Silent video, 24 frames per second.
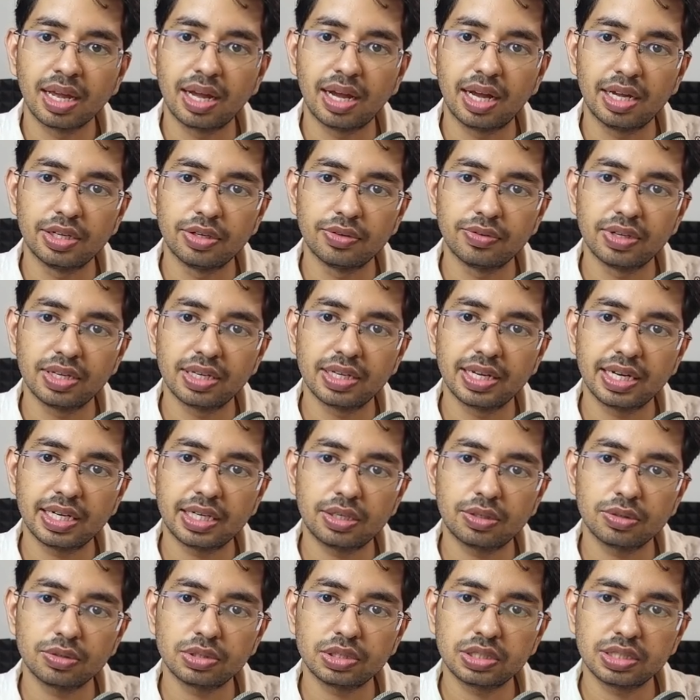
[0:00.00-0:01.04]
you will get
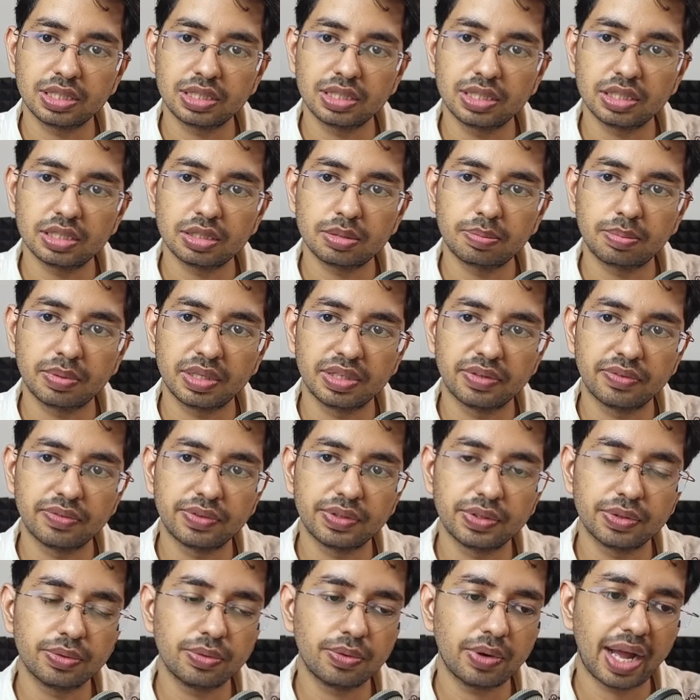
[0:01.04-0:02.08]
to see this
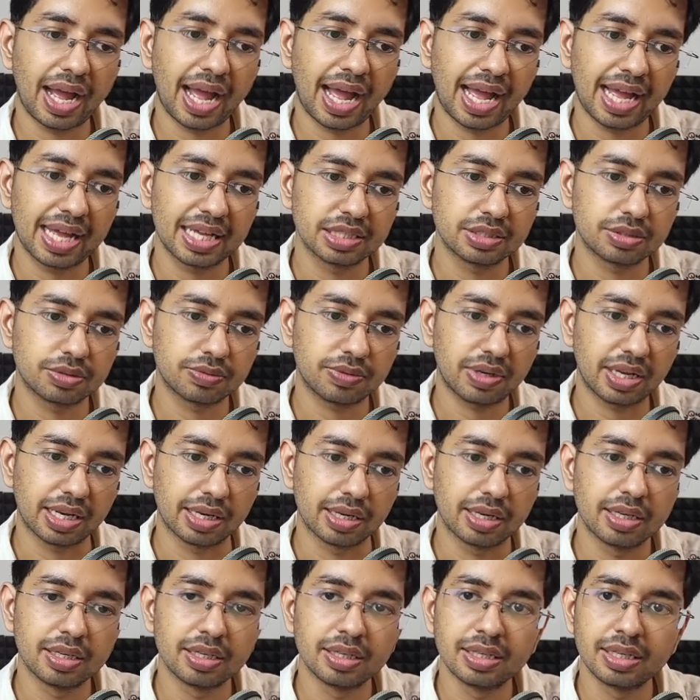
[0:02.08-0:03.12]
preview as well.
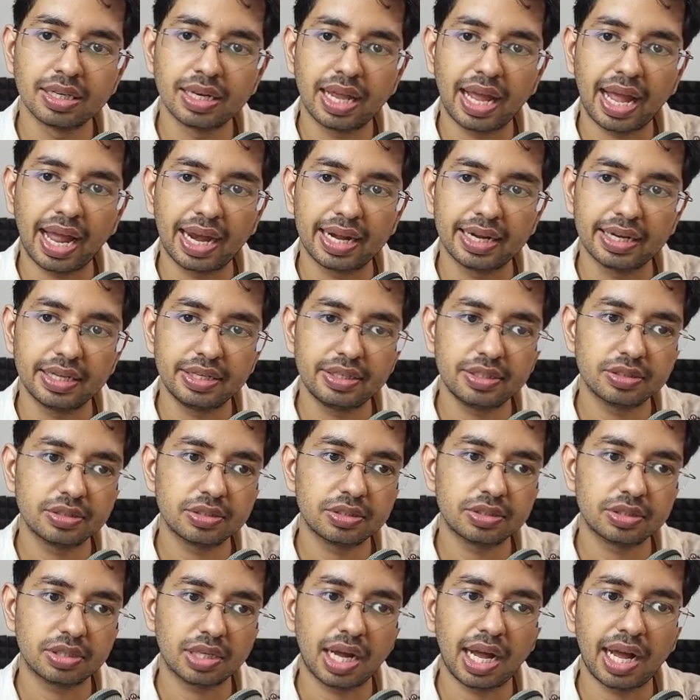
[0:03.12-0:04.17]
And
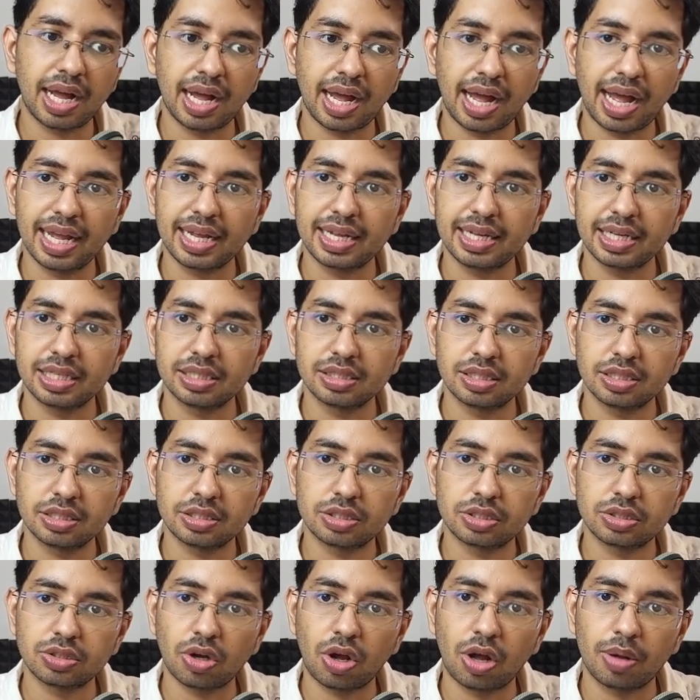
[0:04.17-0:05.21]
here I can
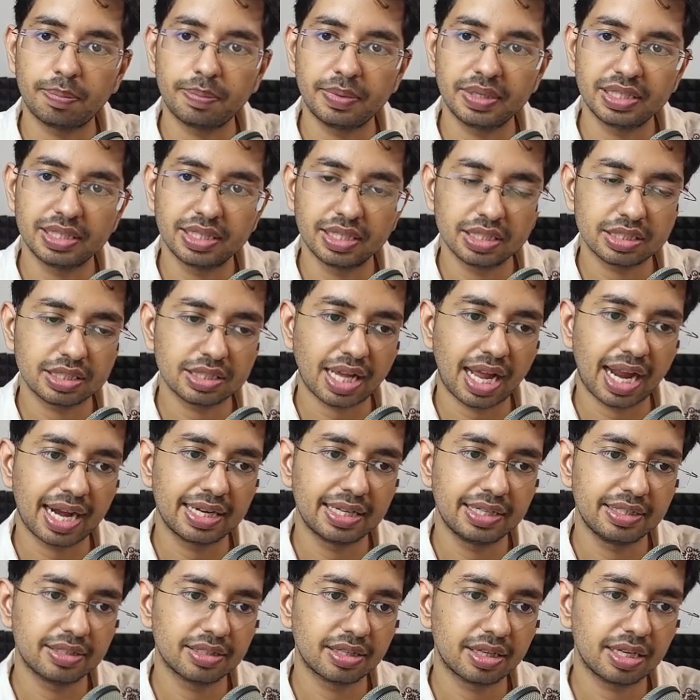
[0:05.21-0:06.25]
just copy this
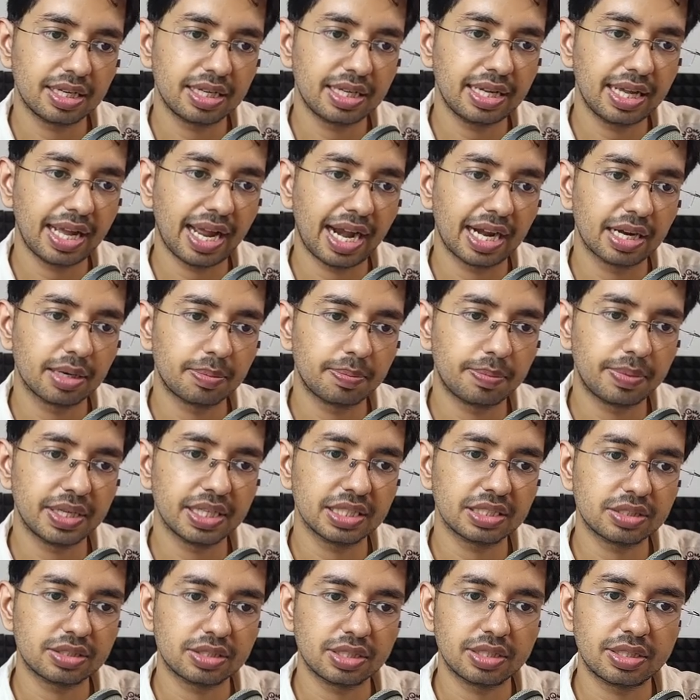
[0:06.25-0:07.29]
ideally and
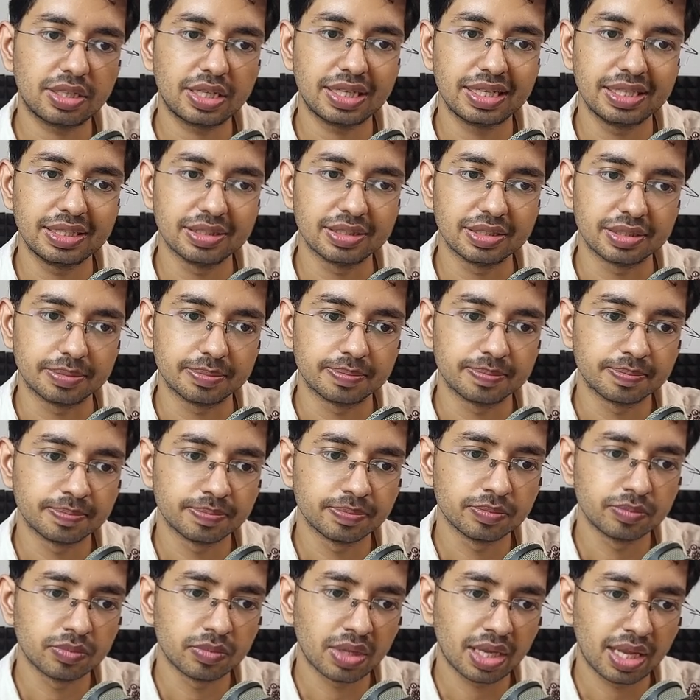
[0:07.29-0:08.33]
paste it here.
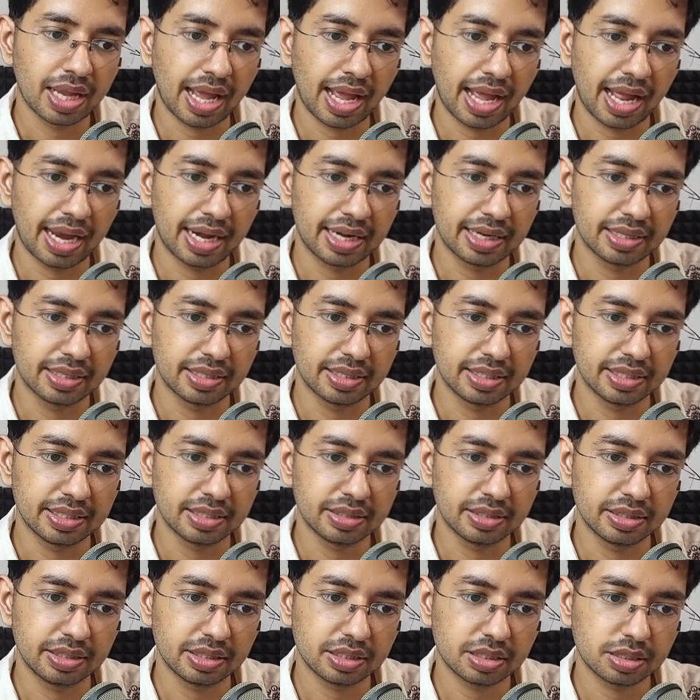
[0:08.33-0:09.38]
And
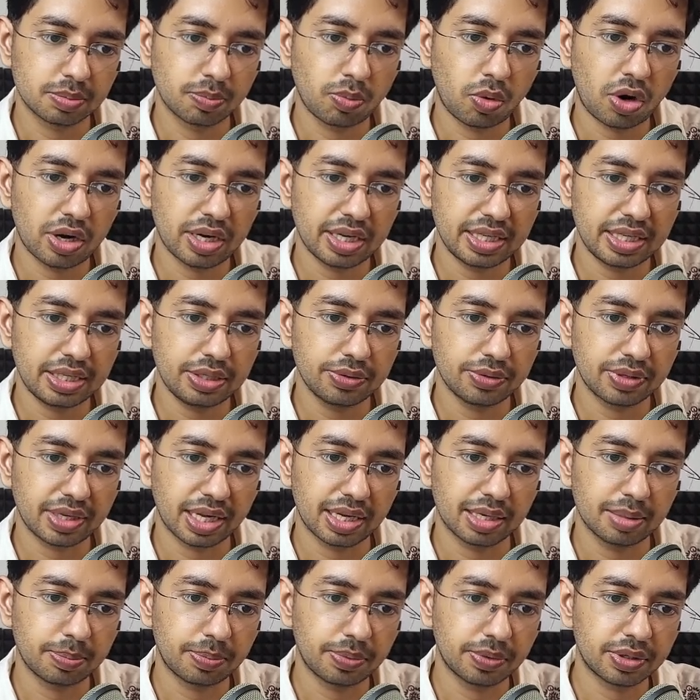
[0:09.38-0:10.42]
in this body you
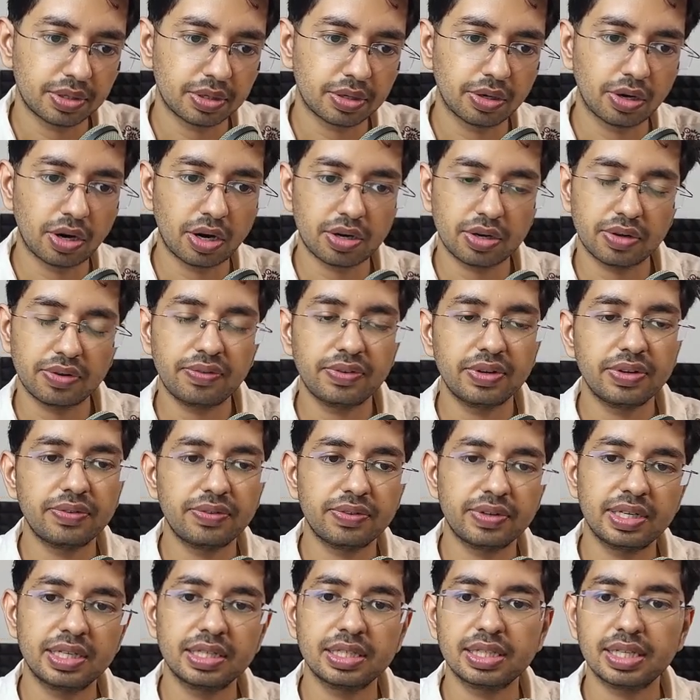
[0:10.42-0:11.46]
can put a lot of
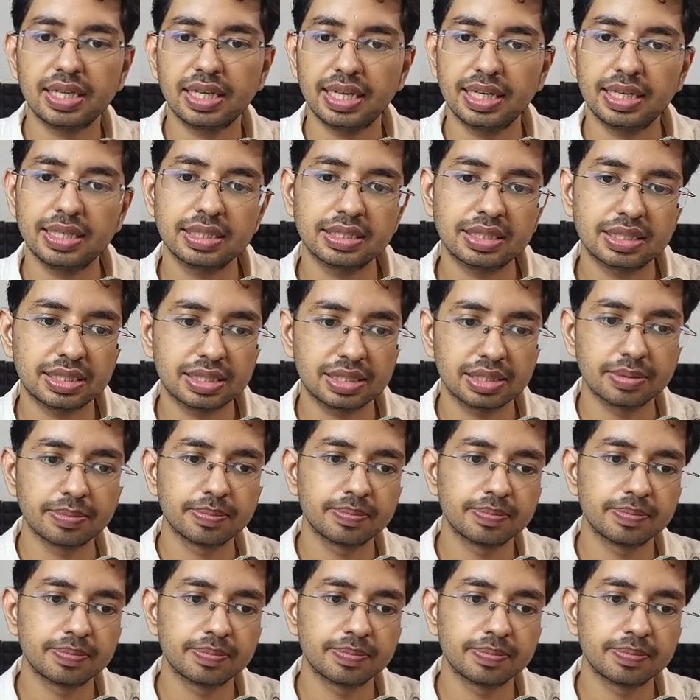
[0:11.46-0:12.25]
different things,